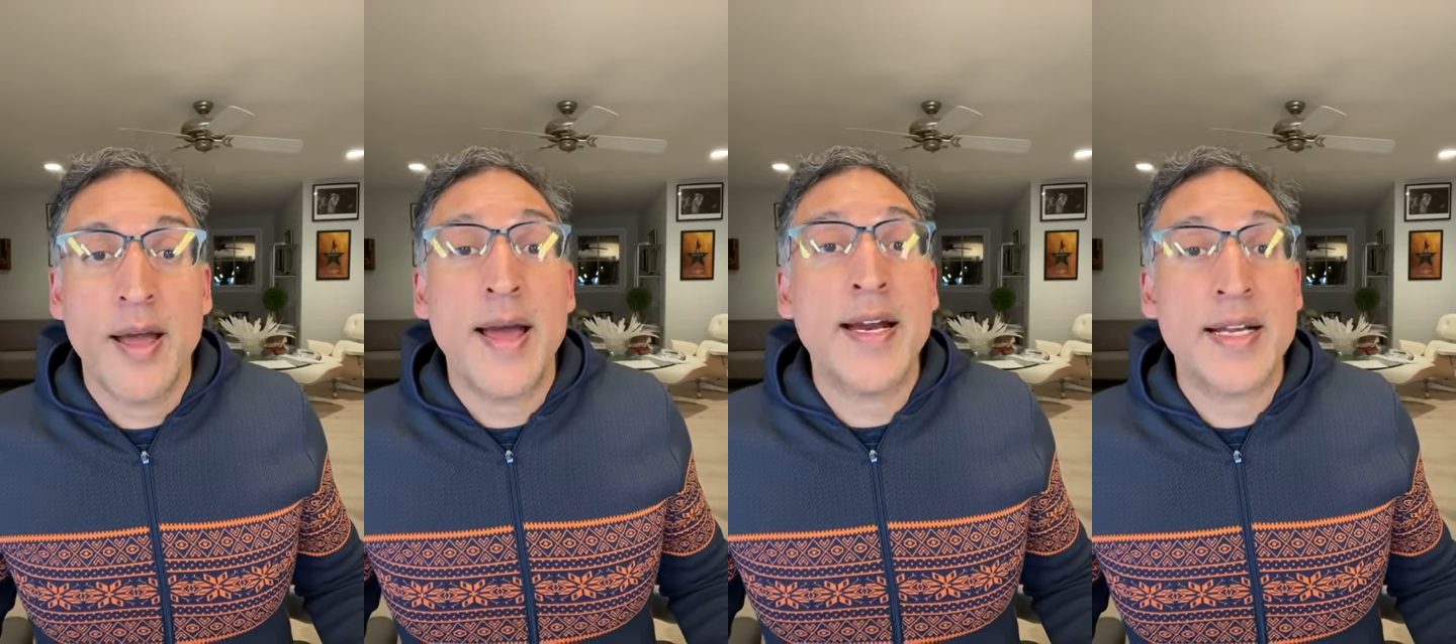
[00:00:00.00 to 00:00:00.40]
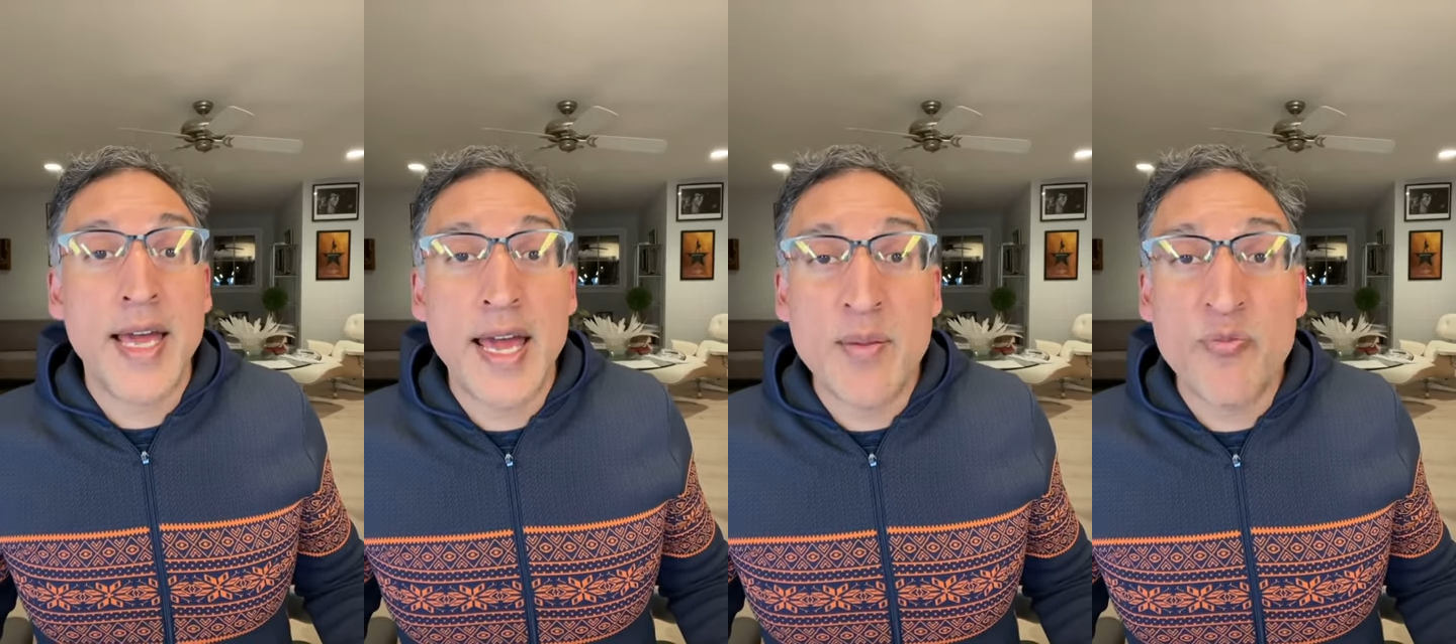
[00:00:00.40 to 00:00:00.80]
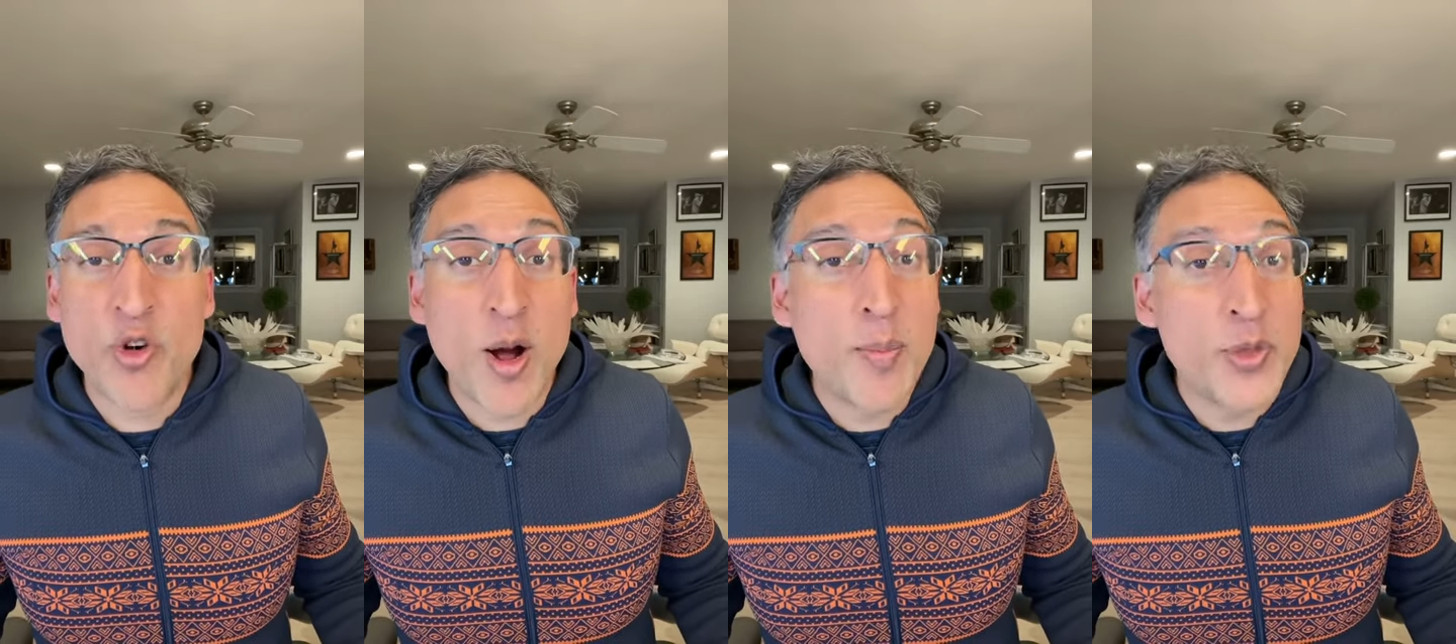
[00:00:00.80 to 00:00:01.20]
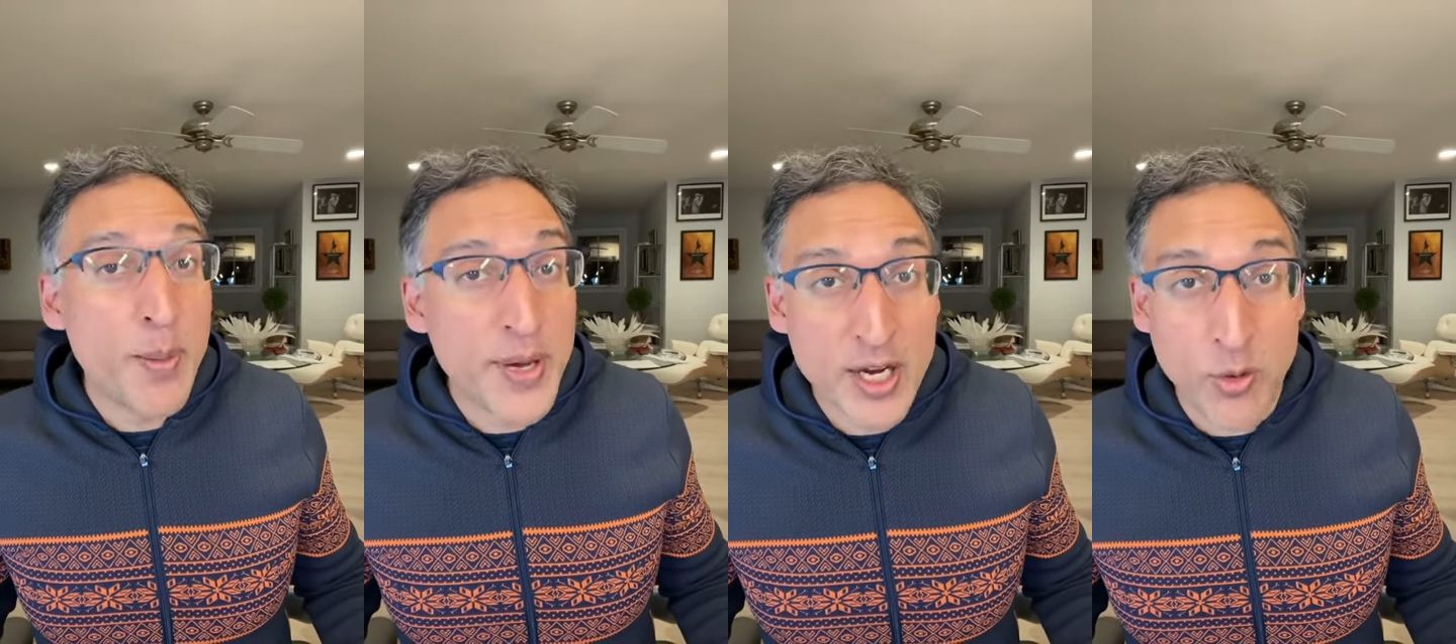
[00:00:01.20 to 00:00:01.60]
and it came from
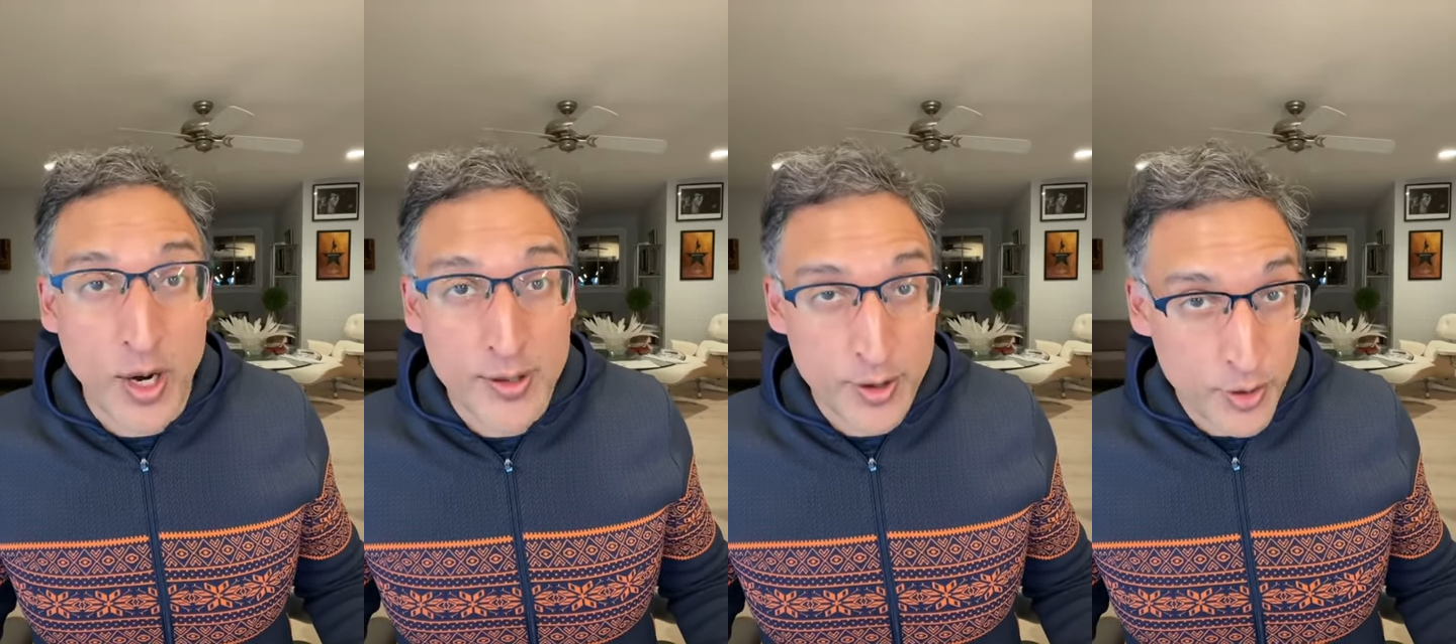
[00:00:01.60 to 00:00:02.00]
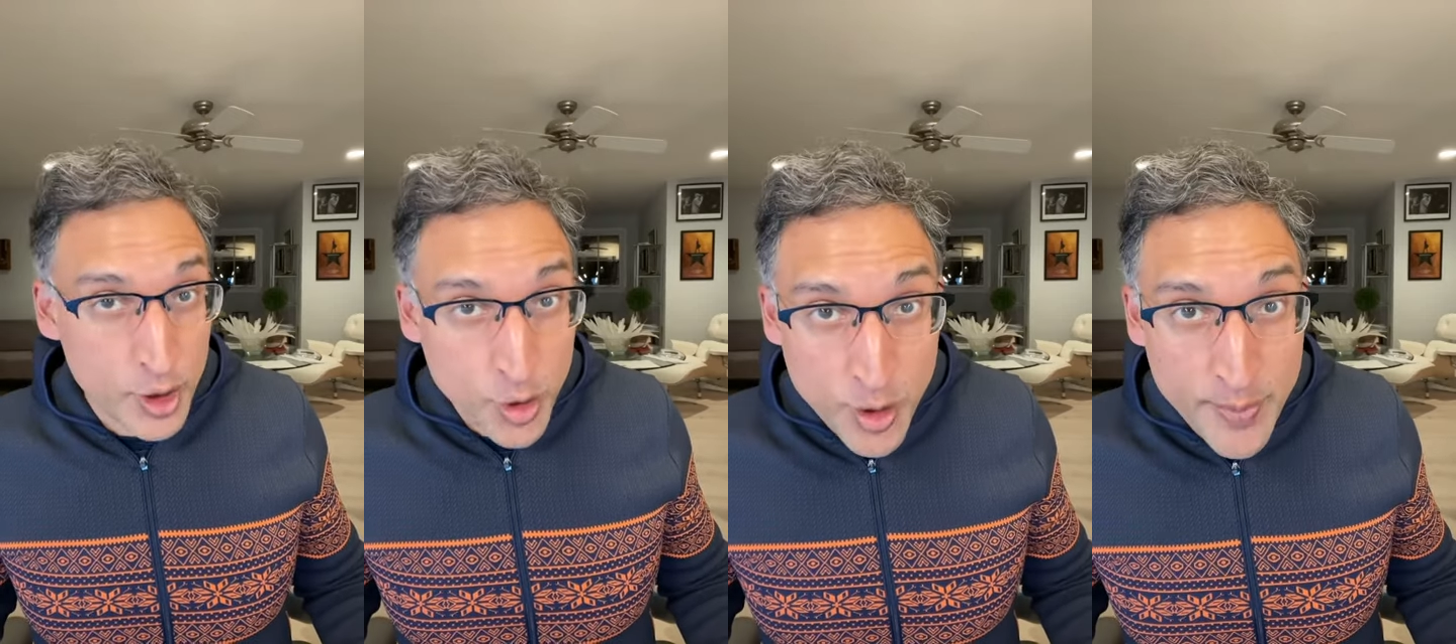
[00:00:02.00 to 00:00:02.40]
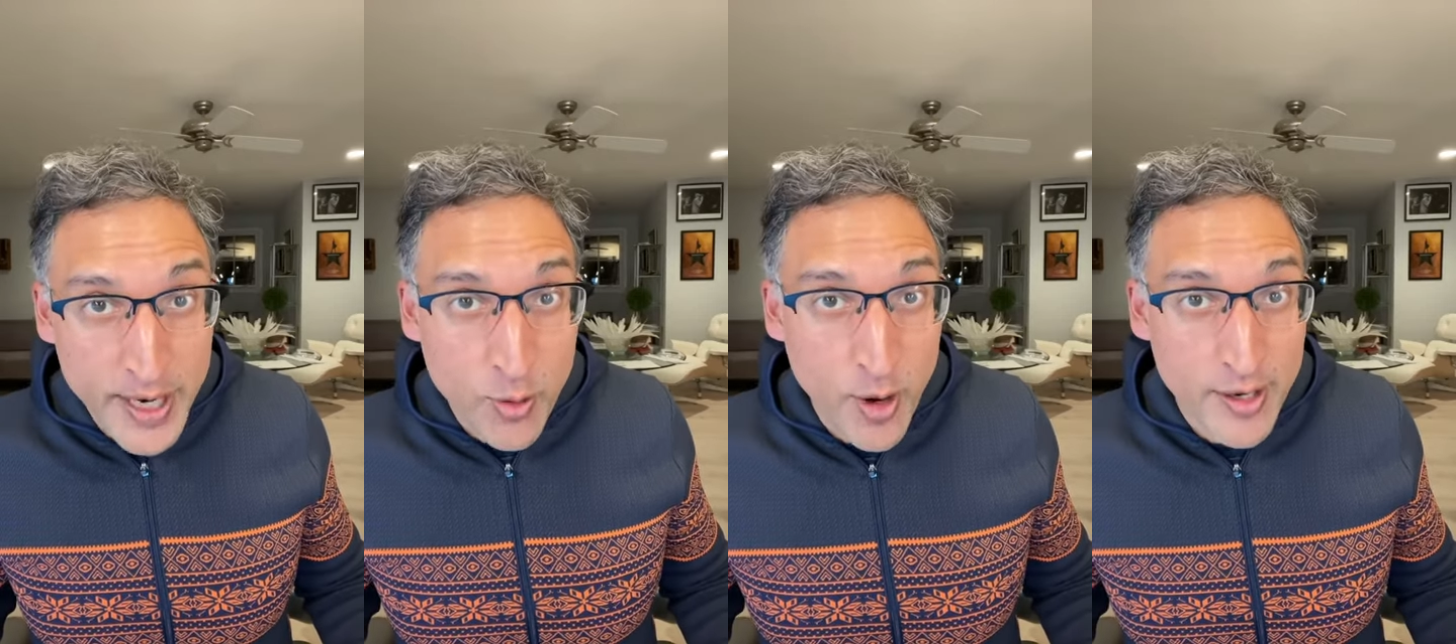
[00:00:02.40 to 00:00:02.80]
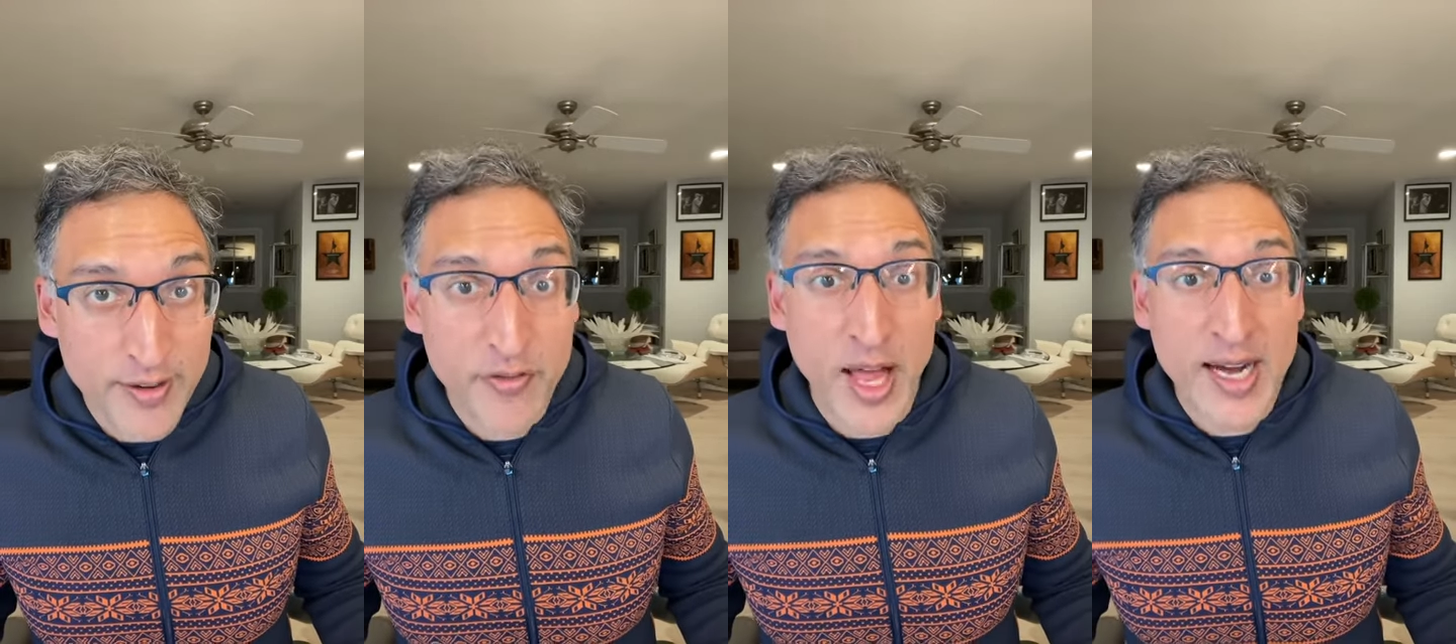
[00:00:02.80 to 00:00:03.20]
the big one, the true big
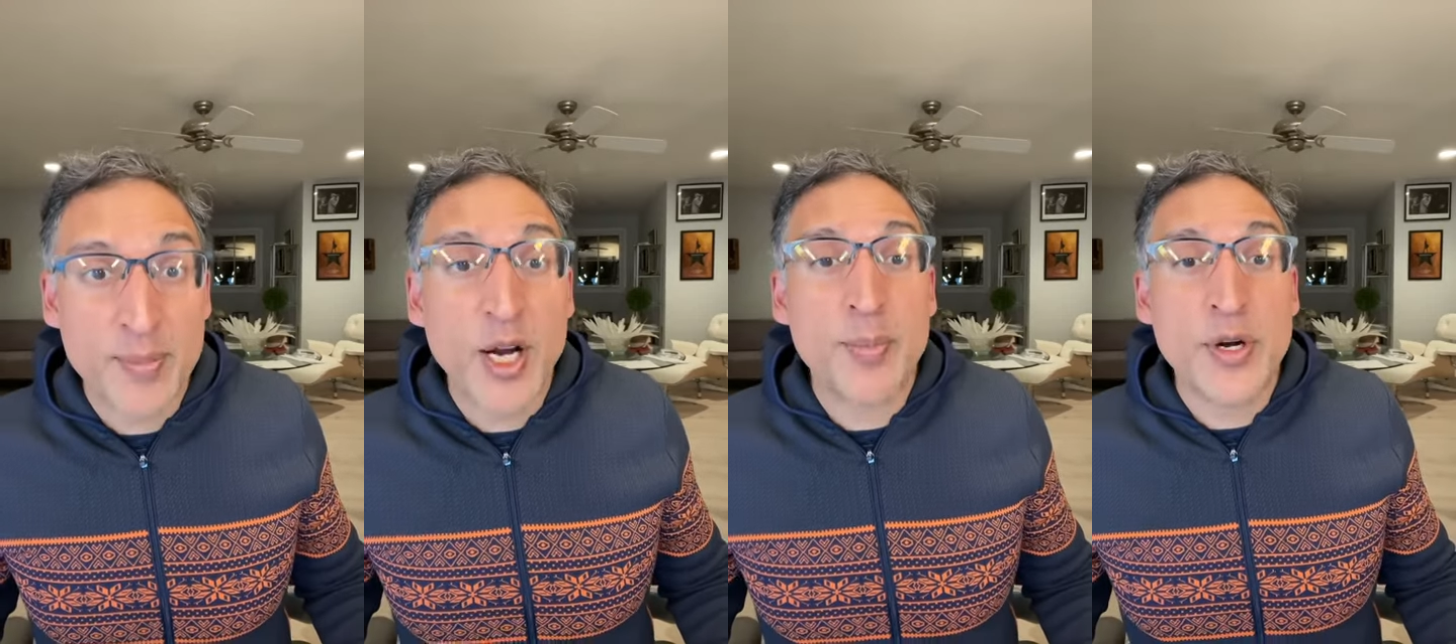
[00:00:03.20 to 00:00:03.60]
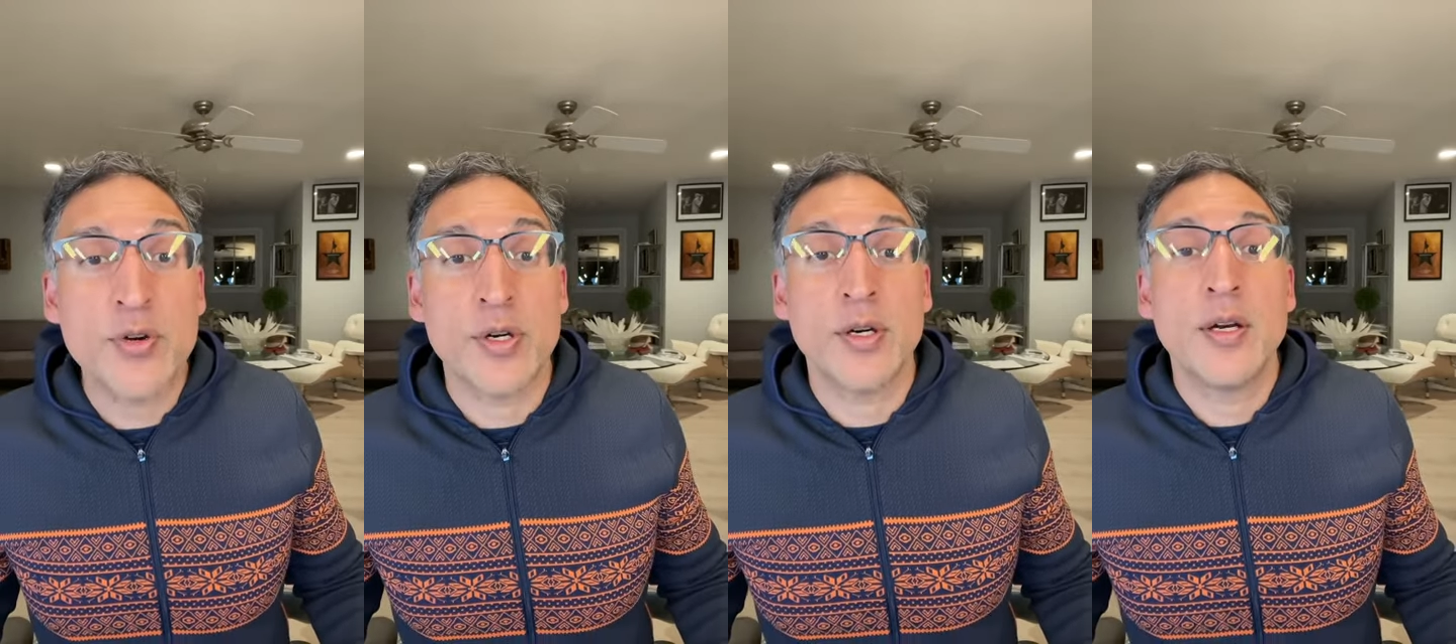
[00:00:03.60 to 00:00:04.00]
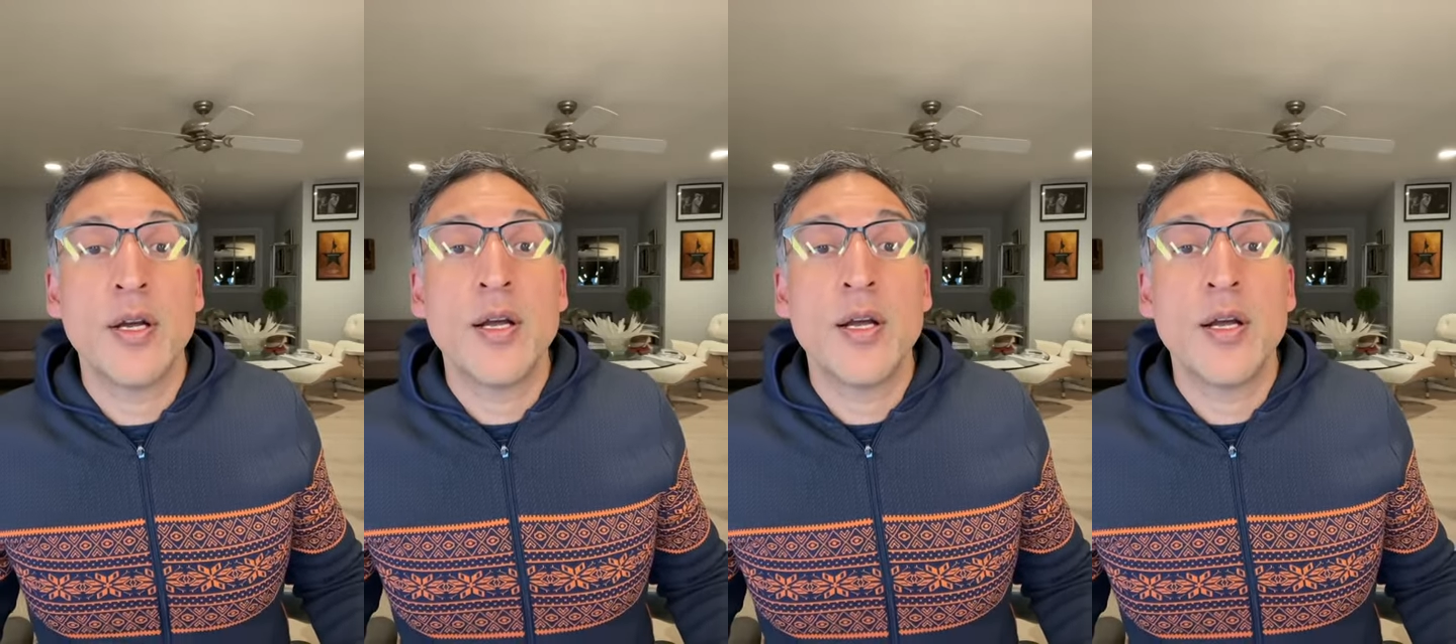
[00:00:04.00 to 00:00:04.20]
one, Vladimir Putin.